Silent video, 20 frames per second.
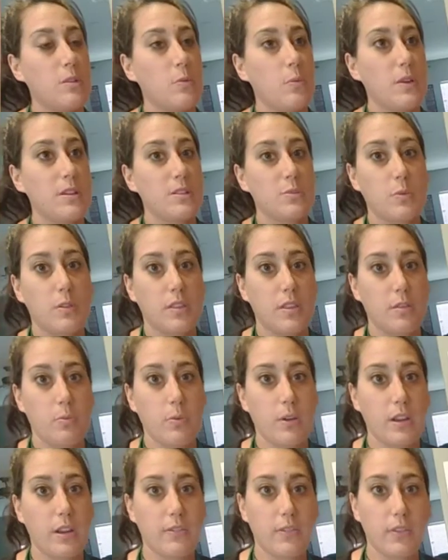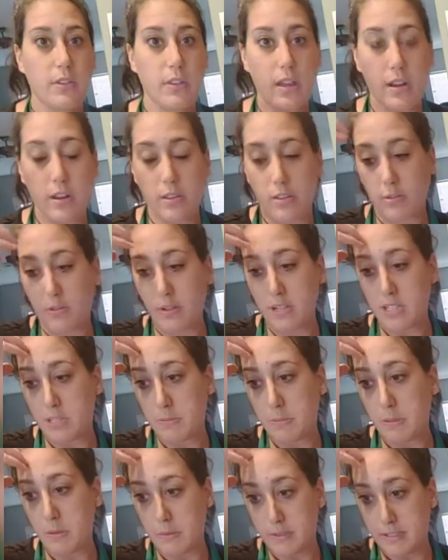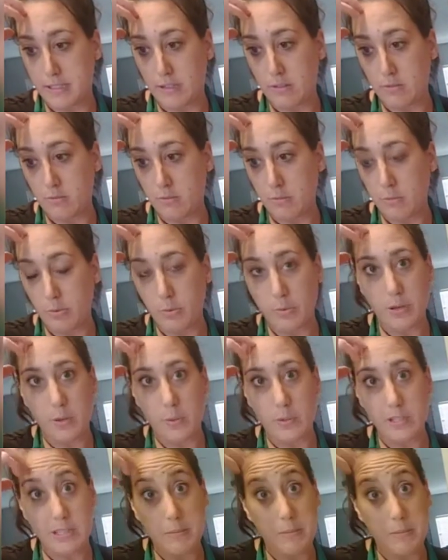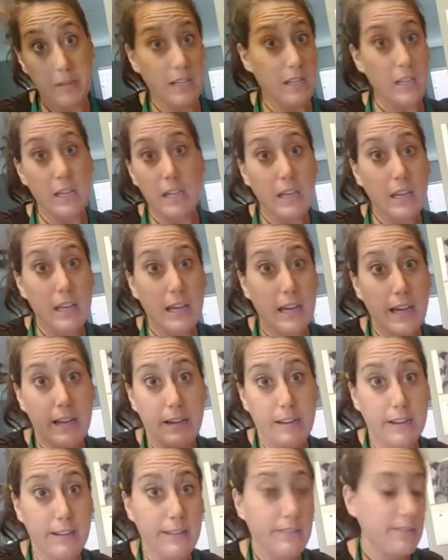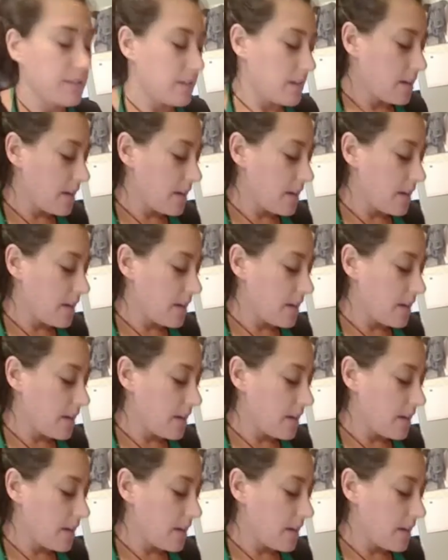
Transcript: it was with whatever that other recipe was. I don't remember what it was I made. I don't know.